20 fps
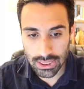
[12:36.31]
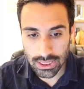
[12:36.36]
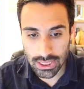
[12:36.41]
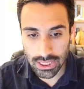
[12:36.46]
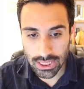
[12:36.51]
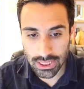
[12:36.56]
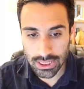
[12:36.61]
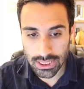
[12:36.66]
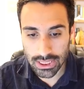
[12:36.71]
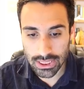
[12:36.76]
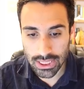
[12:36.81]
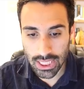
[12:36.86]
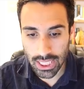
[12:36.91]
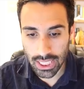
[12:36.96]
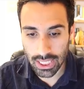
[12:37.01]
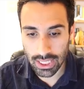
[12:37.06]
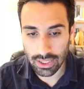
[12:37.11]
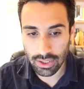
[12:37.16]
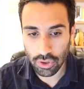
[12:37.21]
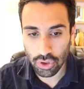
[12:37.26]
This is
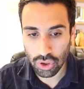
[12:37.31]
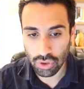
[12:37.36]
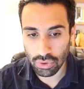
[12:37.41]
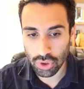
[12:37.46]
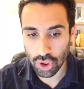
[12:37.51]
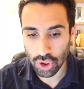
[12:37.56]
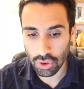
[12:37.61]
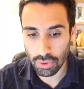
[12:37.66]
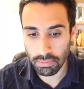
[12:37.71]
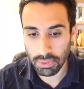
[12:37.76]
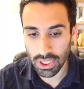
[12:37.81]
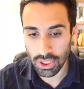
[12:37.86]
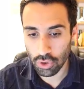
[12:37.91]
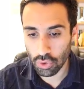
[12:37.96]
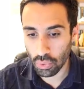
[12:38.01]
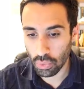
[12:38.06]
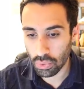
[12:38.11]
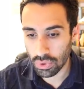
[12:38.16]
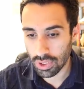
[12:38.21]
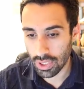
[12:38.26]
in, so it should be
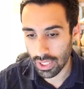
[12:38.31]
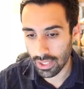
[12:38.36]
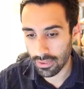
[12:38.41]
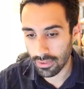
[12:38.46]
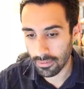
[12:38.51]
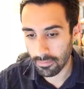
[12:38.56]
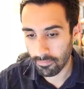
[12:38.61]
210.